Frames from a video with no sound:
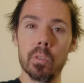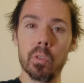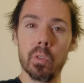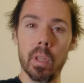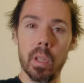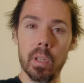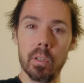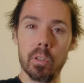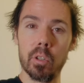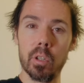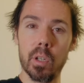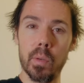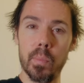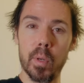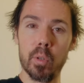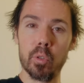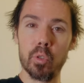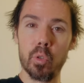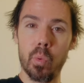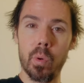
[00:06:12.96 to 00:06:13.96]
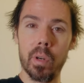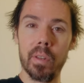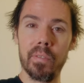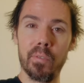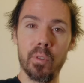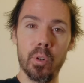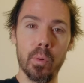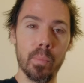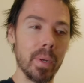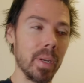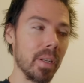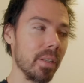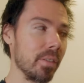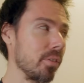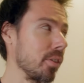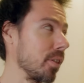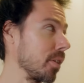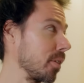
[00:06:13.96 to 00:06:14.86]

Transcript: So that took about 24 minutes.